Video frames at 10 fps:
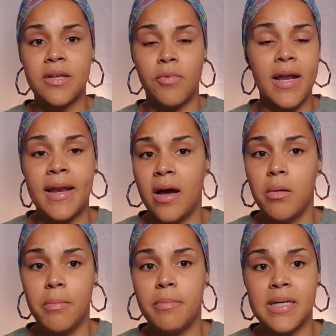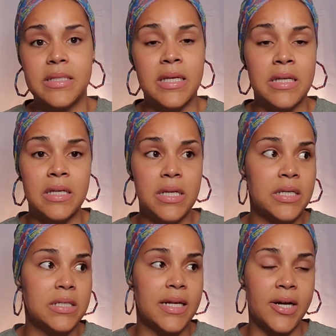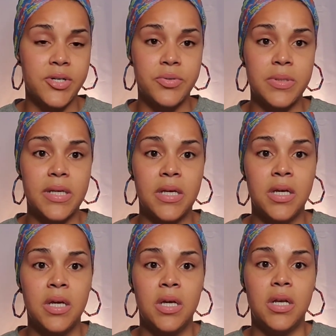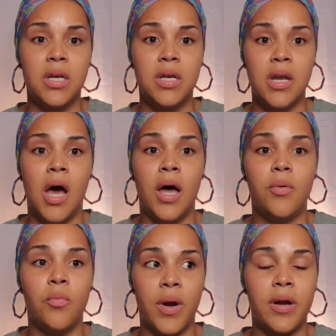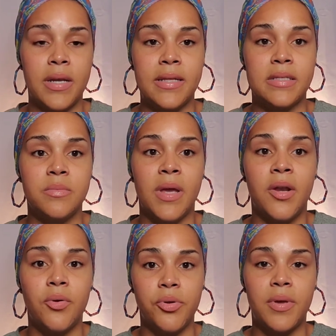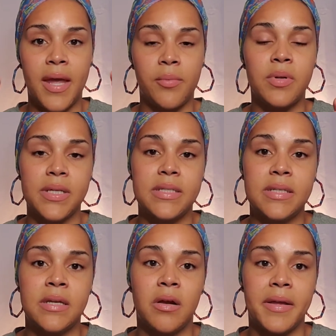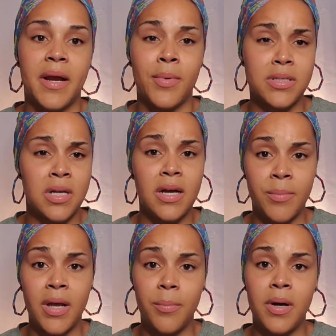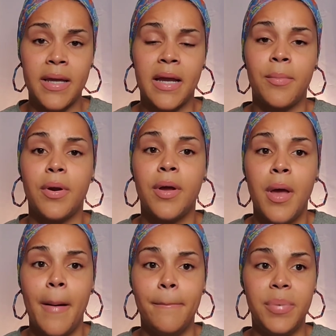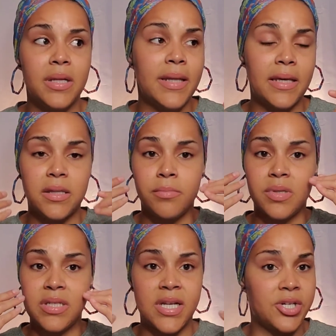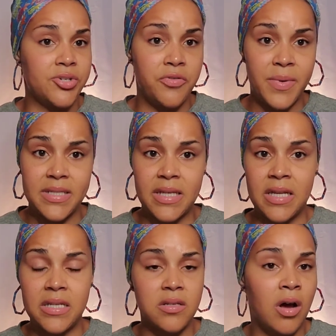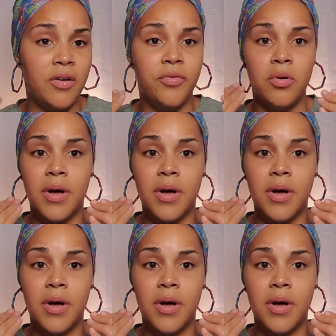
Right now, my skin is actually not where it needs to be. I know you can't really see it on camera. It's not coming up on camera, but like the texture of my skin is awful.